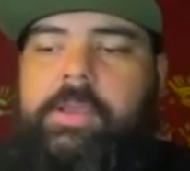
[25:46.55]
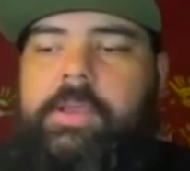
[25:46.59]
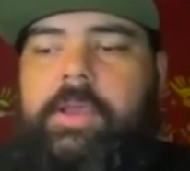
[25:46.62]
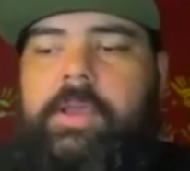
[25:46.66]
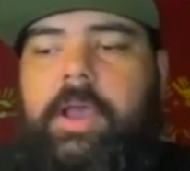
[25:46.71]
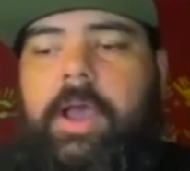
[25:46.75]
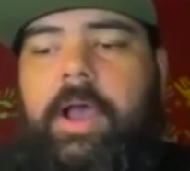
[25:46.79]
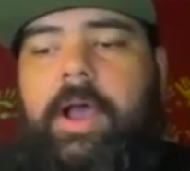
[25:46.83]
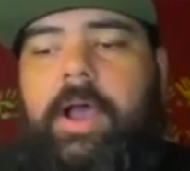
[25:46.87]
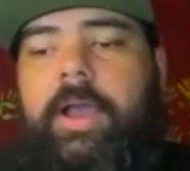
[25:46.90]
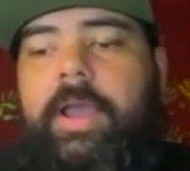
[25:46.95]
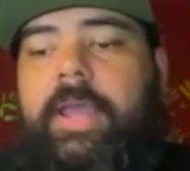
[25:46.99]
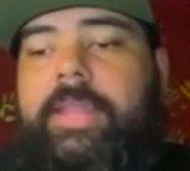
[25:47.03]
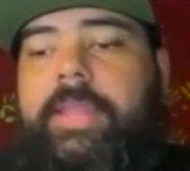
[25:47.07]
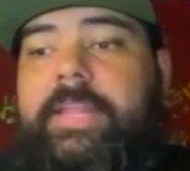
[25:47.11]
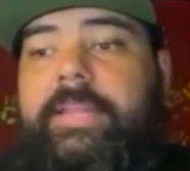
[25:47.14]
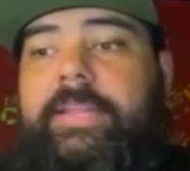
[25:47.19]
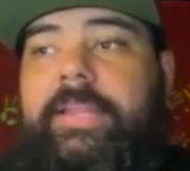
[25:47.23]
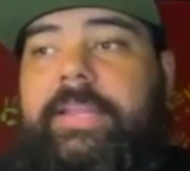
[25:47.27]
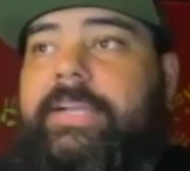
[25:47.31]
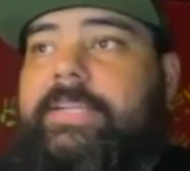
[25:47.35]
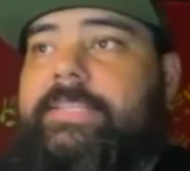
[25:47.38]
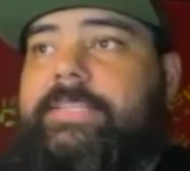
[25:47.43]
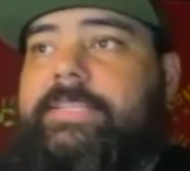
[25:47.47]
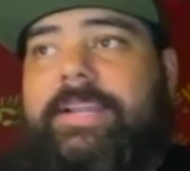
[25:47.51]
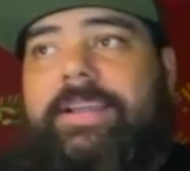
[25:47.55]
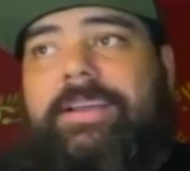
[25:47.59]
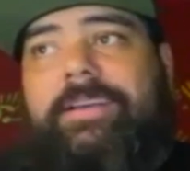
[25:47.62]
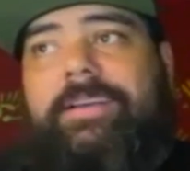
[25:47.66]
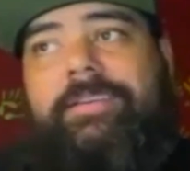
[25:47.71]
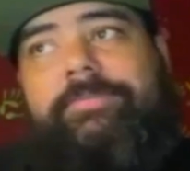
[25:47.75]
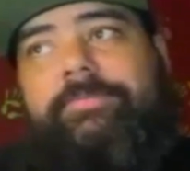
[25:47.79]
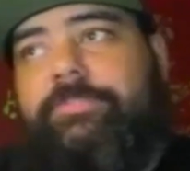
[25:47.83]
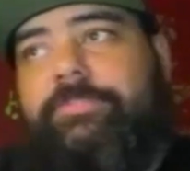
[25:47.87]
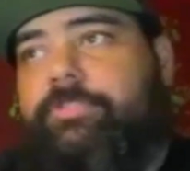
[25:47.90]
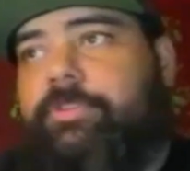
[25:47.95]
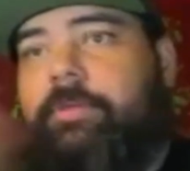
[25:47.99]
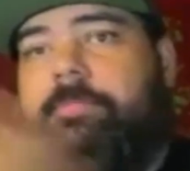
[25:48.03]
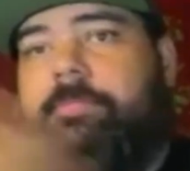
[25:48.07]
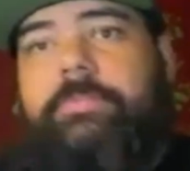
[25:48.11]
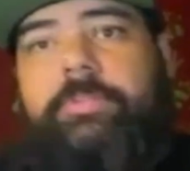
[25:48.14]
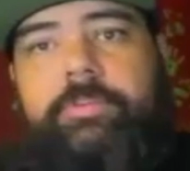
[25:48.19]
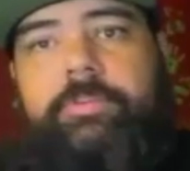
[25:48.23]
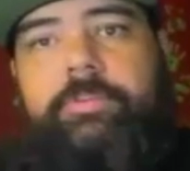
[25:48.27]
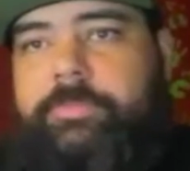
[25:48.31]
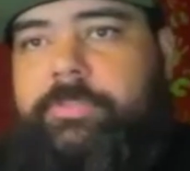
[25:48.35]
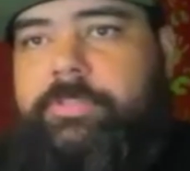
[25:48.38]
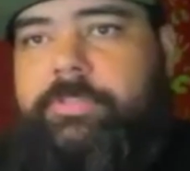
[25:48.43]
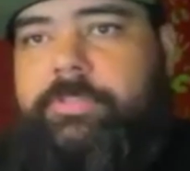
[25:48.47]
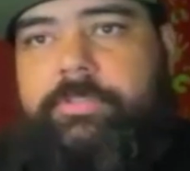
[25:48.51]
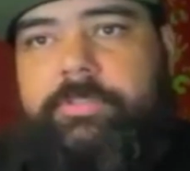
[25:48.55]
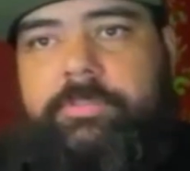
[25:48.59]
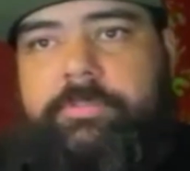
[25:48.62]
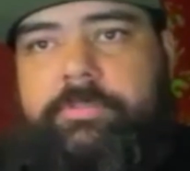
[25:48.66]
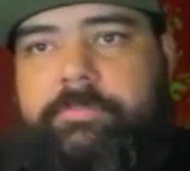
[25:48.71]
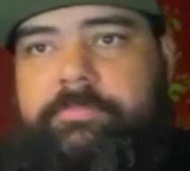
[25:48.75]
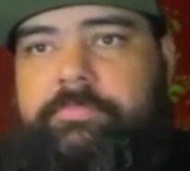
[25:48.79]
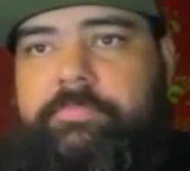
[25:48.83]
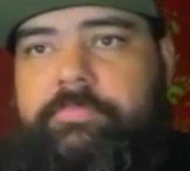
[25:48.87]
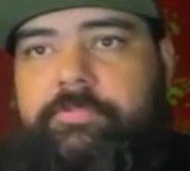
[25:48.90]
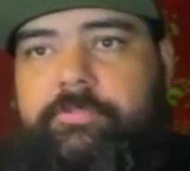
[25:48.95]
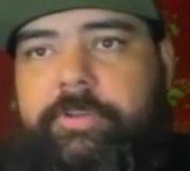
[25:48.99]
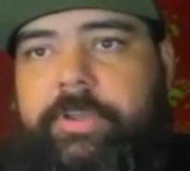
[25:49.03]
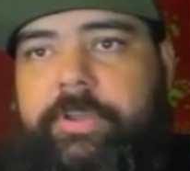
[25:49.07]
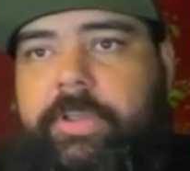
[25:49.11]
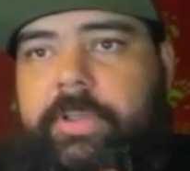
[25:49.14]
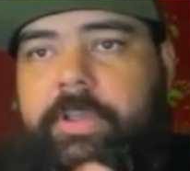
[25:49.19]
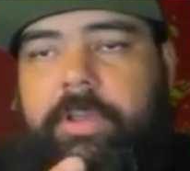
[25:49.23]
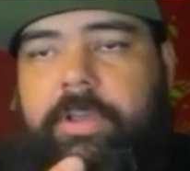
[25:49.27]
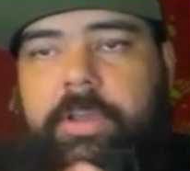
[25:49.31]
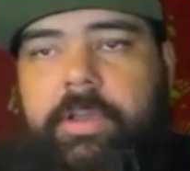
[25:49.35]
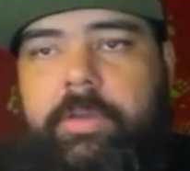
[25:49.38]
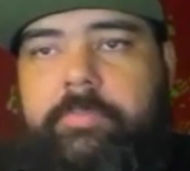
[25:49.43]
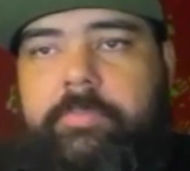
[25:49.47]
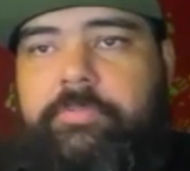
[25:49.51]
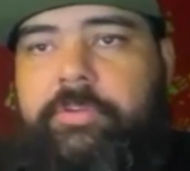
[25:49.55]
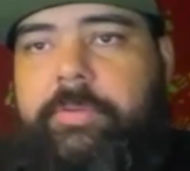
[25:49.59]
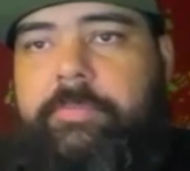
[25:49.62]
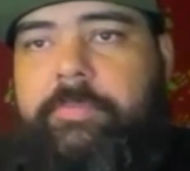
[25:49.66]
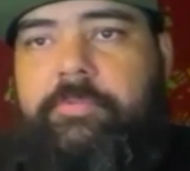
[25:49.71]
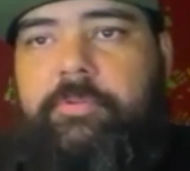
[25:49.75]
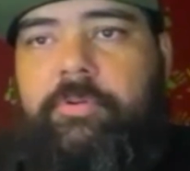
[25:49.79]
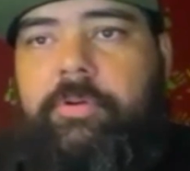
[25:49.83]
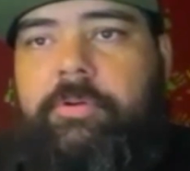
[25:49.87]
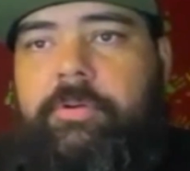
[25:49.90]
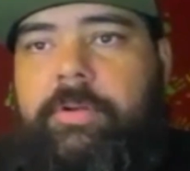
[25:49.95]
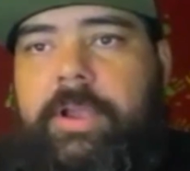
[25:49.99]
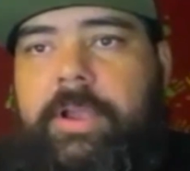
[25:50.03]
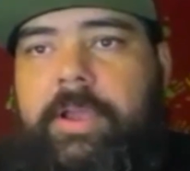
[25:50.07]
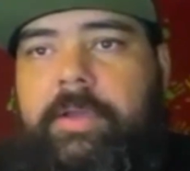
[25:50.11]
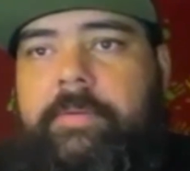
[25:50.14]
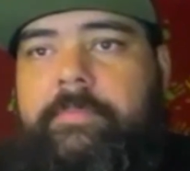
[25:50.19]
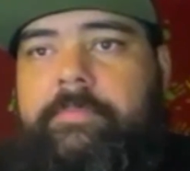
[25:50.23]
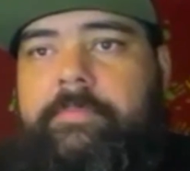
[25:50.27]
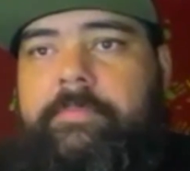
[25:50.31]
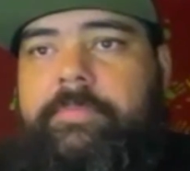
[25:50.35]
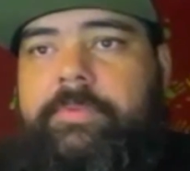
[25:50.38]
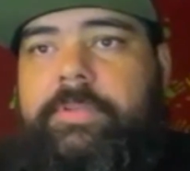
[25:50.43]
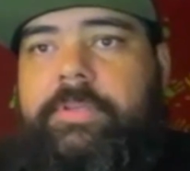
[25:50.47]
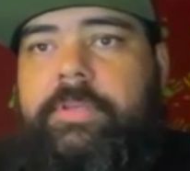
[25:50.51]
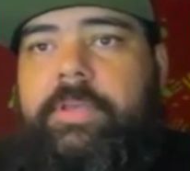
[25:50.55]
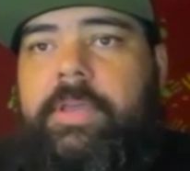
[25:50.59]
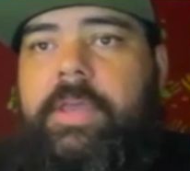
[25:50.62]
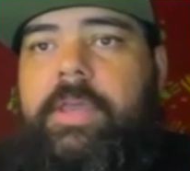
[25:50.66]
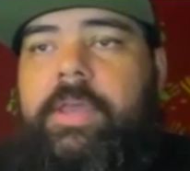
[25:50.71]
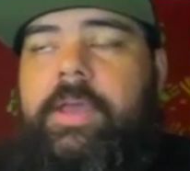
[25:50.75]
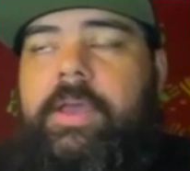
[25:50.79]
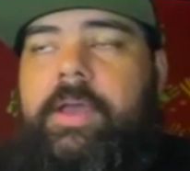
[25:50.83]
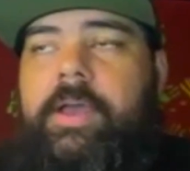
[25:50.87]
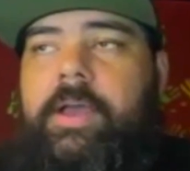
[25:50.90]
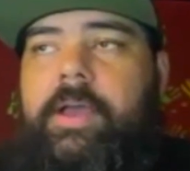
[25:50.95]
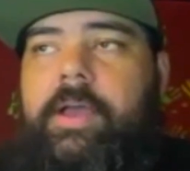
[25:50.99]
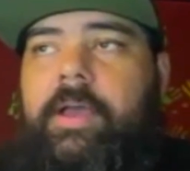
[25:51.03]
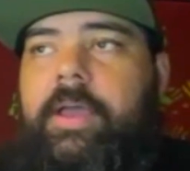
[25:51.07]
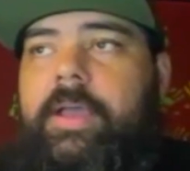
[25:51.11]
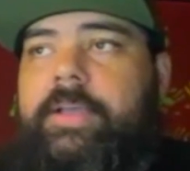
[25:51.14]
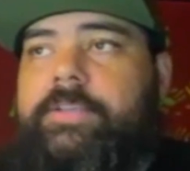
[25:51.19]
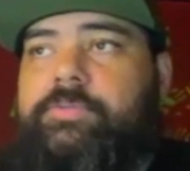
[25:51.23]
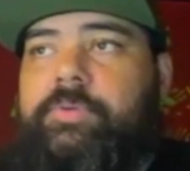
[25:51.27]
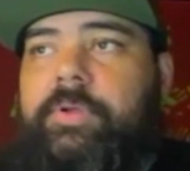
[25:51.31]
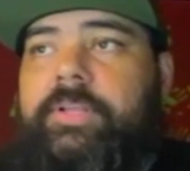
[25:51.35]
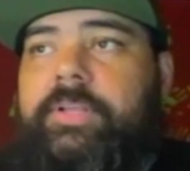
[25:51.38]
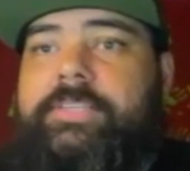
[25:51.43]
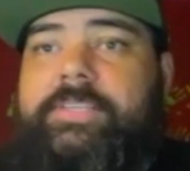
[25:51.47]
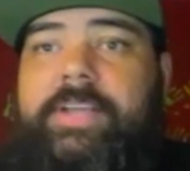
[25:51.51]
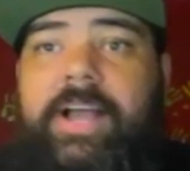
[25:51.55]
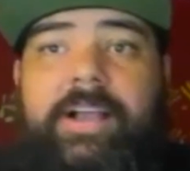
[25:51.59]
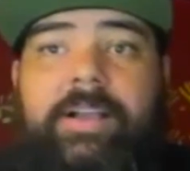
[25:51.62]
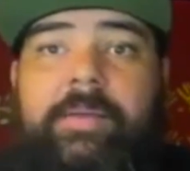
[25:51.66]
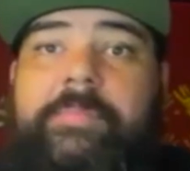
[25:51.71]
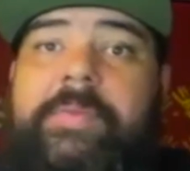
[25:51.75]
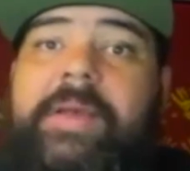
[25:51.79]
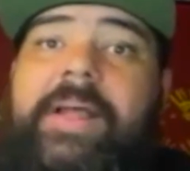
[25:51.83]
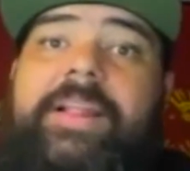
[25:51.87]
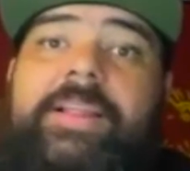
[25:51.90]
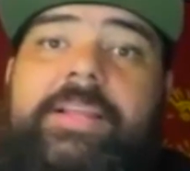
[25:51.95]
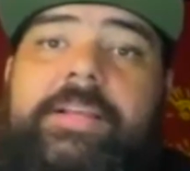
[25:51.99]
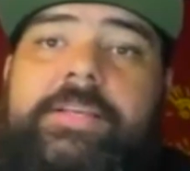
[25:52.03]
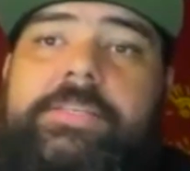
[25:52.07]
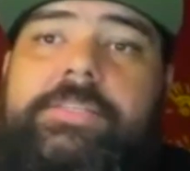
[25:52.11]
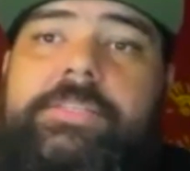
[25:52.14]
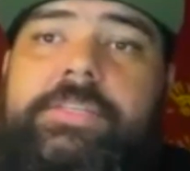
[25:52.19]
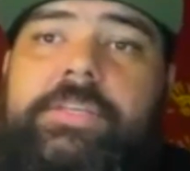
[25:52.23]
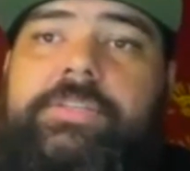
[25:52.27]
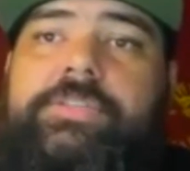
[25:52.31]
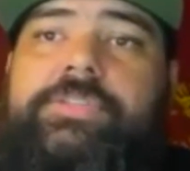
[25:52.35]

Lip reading: And then, like I said, I have drum loops pre-programmed, as well as acapellas.